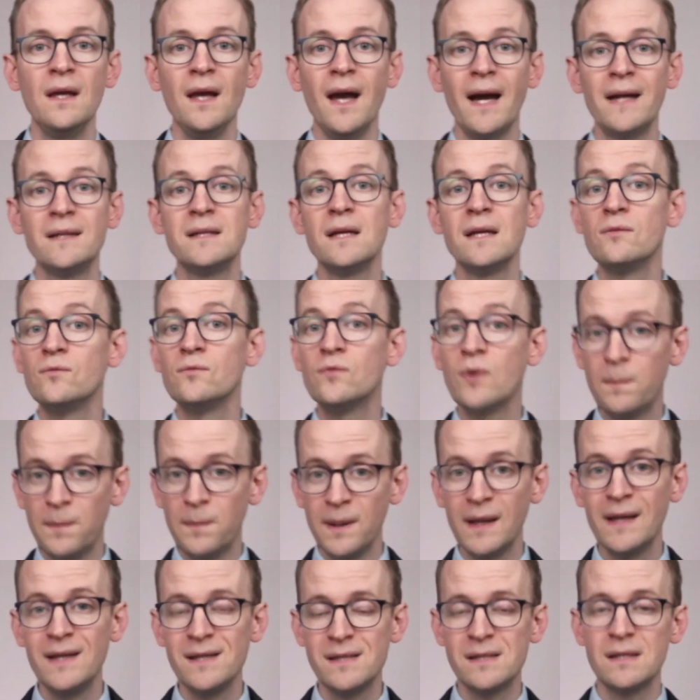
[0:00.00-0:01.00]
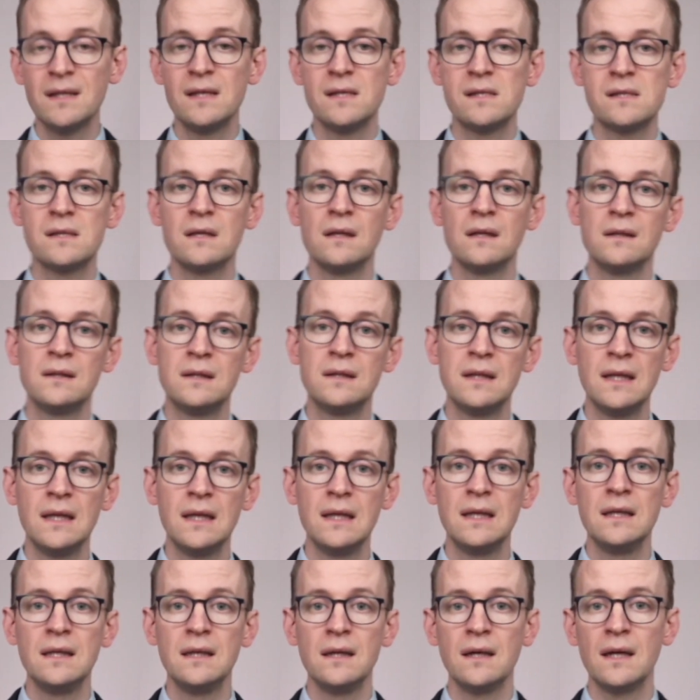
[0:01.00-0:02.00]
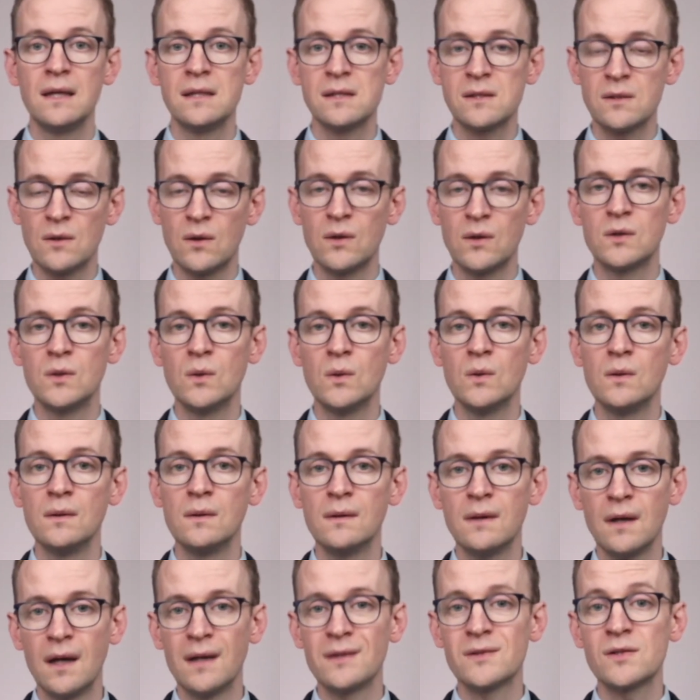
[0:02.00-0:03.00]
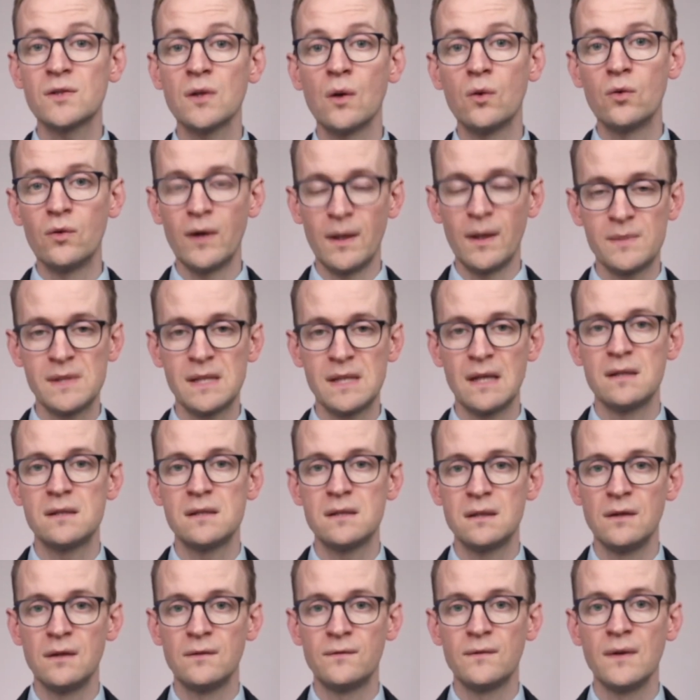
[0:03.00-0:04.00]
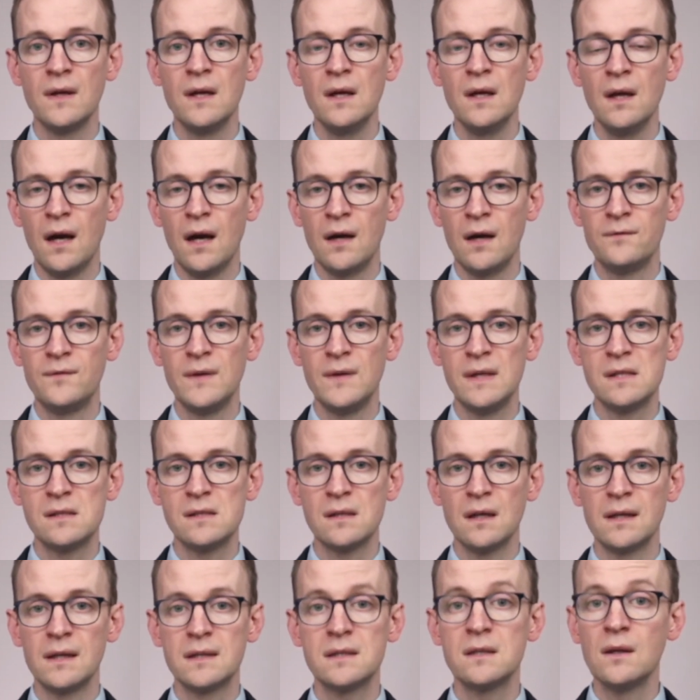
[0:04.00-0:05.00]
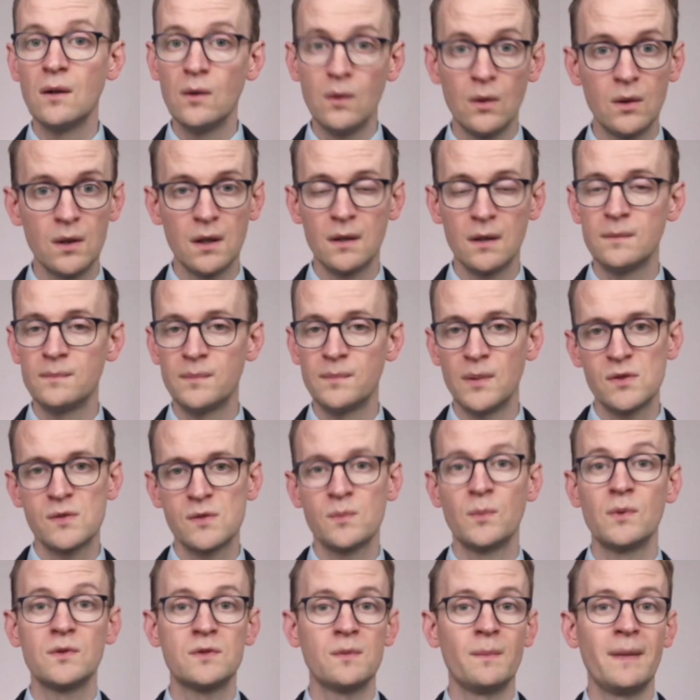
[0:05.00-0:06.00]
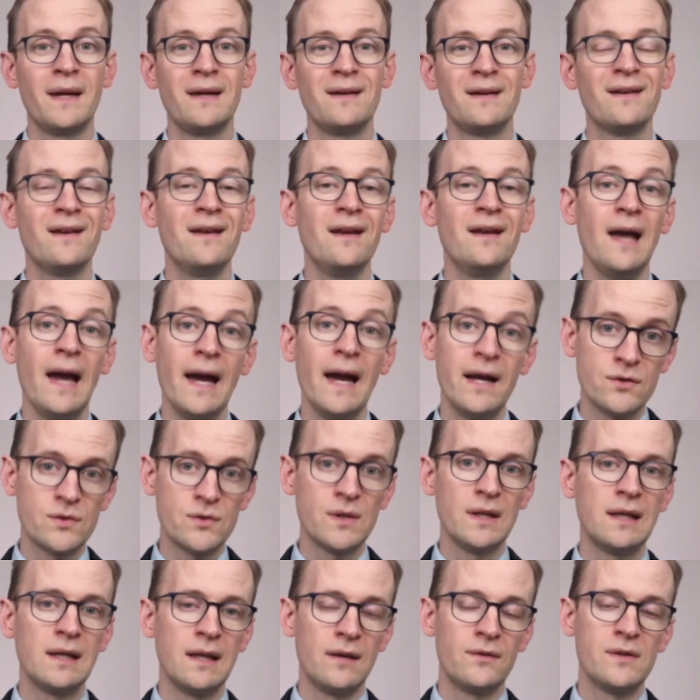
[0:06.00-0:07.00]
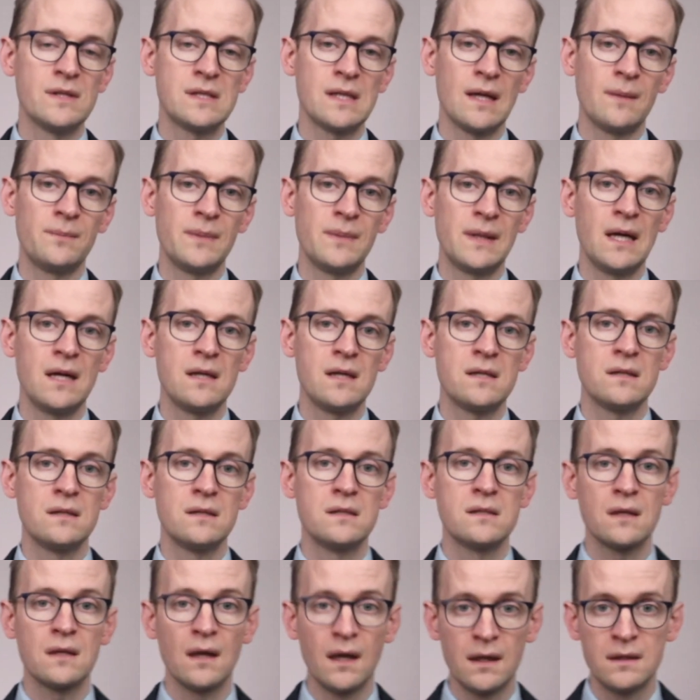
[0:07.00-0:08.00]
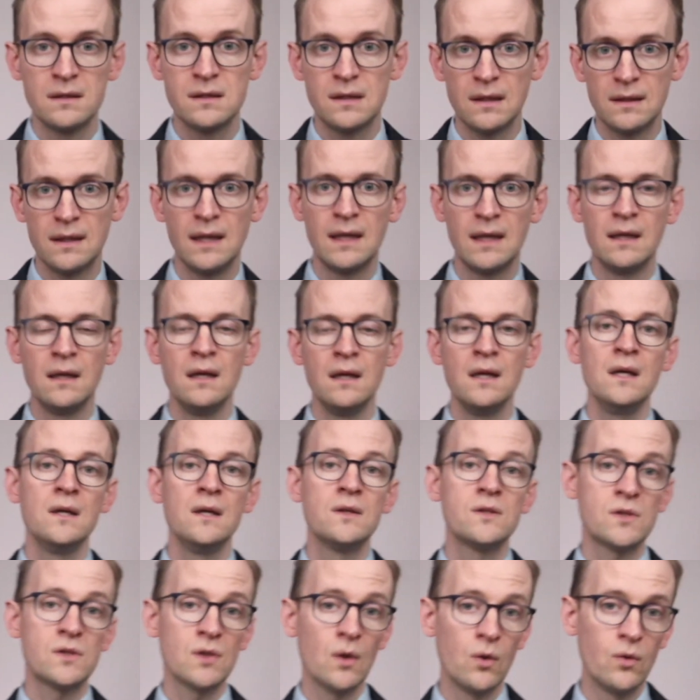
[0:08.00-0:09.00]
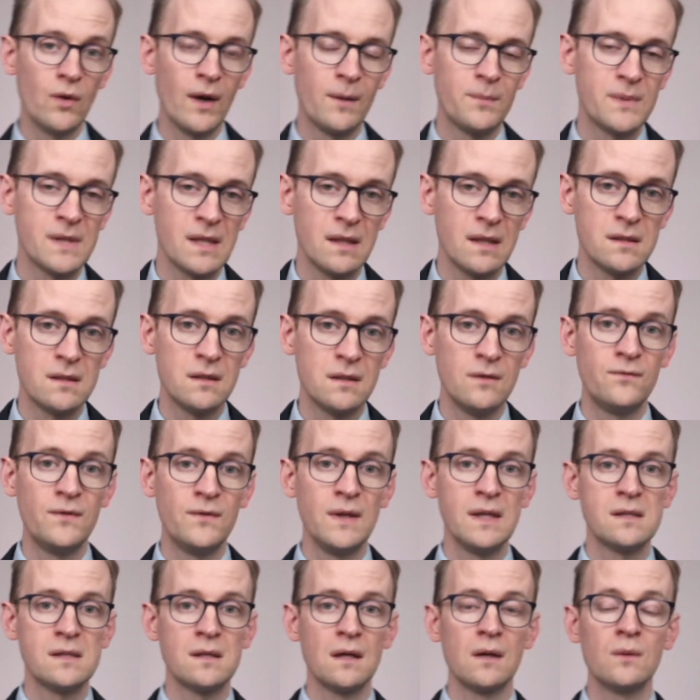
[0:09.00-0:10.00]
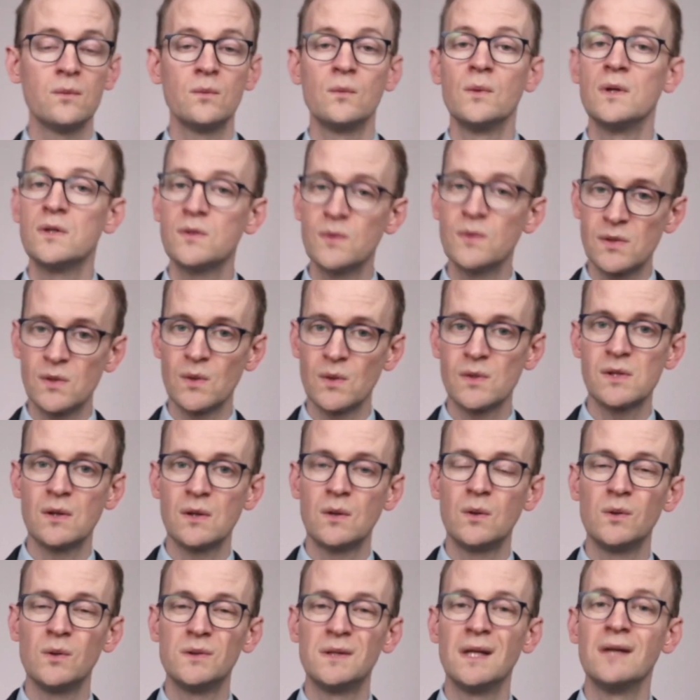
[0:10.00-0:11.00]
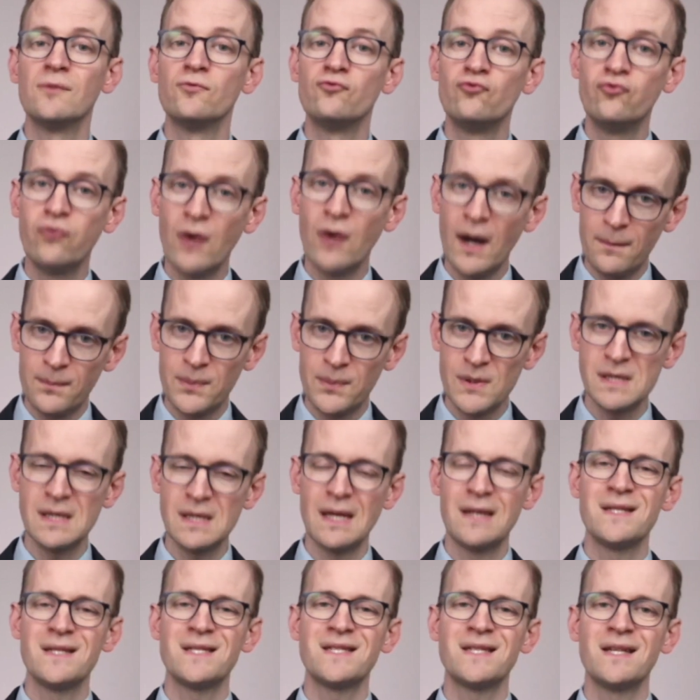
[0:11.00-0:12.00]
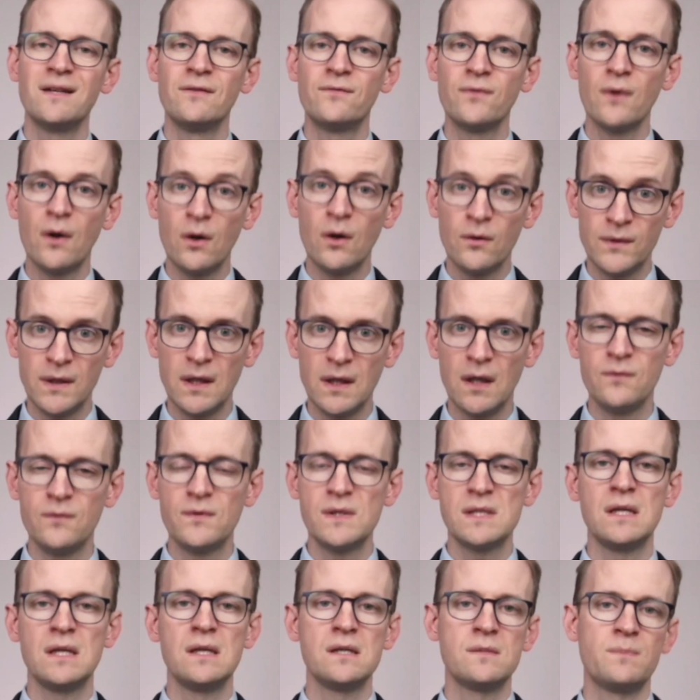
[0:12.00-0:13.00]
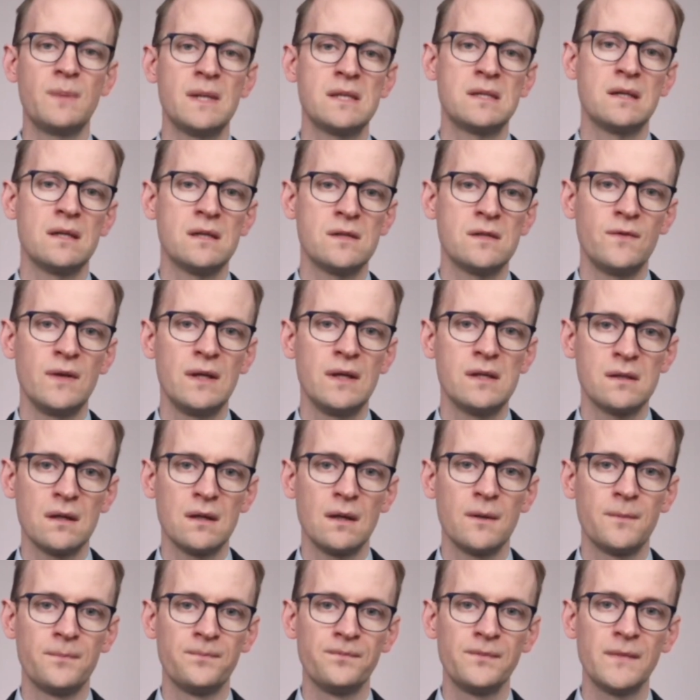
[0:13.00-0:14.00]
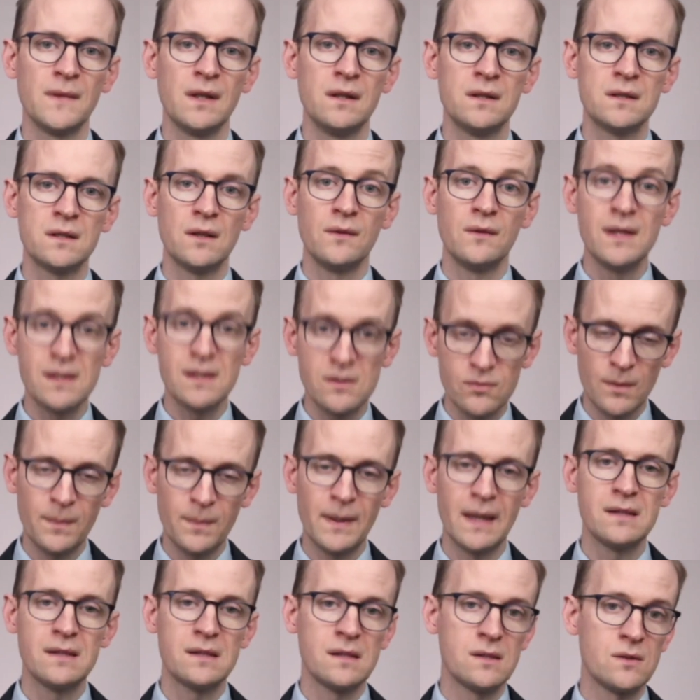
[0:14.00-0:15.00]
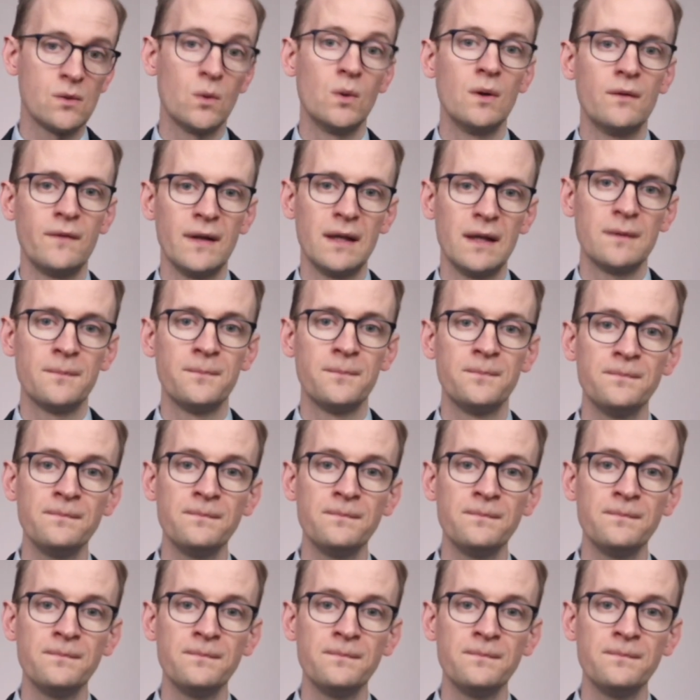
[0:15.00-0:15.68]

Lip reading: And it replaces the historical sole representative visa. It's no longer possible to make entry clearance applications under the sole representative visa, which was also called the representative of an overseas business visa. So this replaces all of it.